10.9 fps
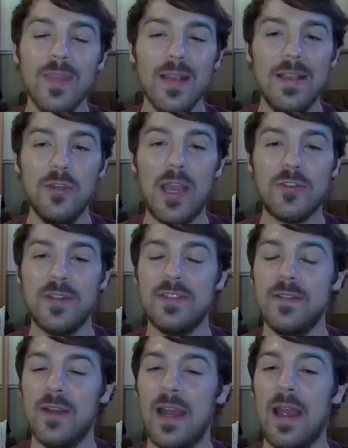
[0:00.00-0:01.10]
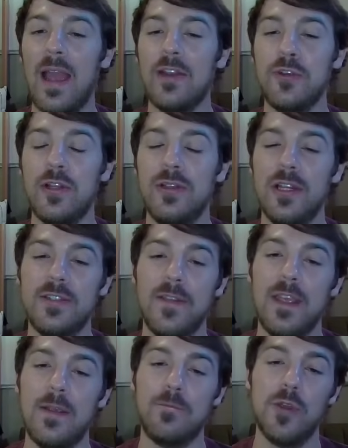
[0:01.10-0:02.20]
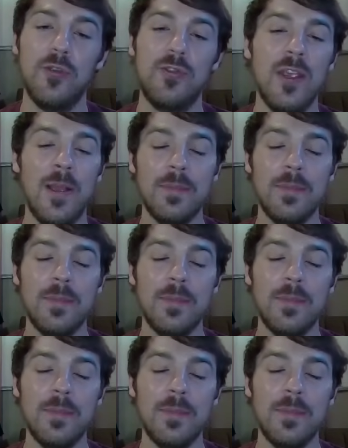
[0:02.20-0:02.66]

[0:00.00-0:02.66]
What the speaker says: You actually see there, I actually clicked on the Ampharos.